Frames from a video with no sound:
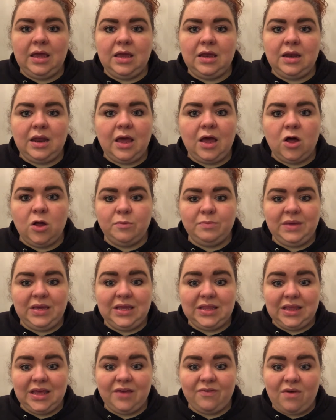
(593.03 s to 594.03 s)
and
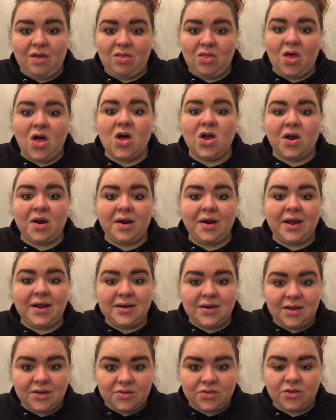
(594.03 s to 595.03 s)
help me live a
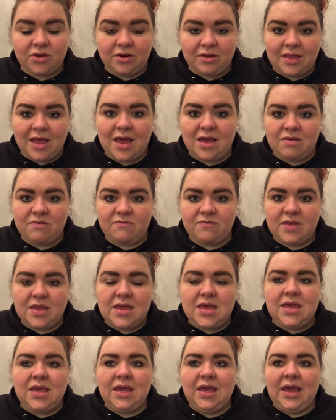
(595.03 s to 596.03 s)
longer and healthier
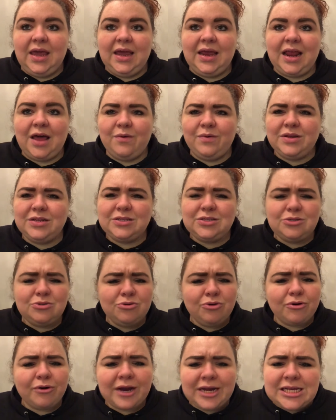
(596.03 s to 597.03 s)
life. And I want
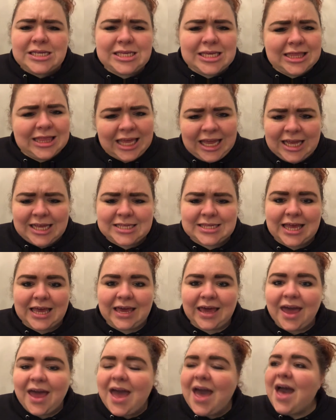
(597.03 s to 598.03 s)
to do crazy
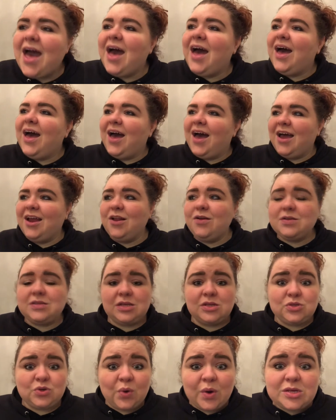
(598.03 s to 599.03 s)
things. Like,
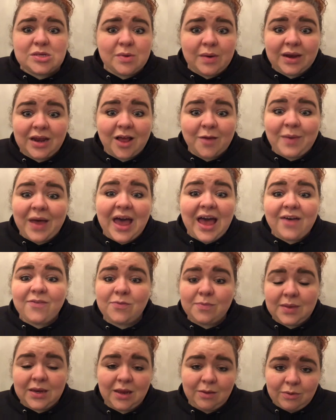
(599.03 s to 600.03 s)
I know it sounds crazy right now,
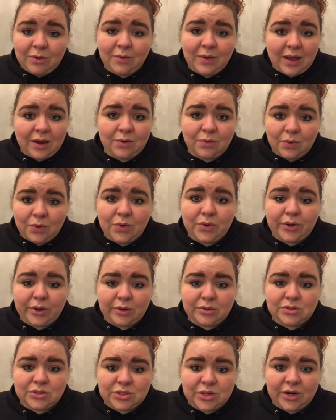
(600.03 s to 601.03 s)
but I haven't been able to ride a
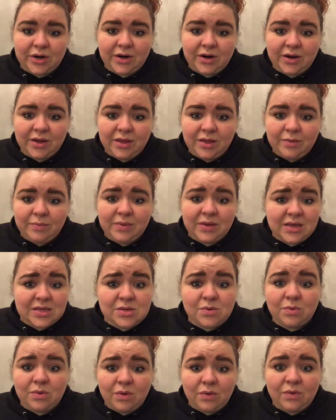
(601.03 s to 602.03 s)
roller coaster
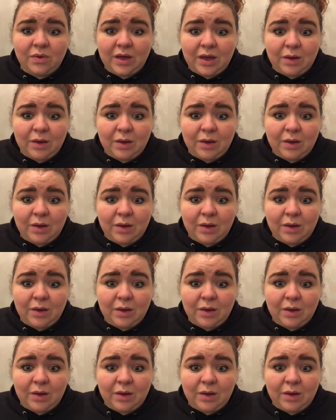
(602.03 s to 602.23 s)
because I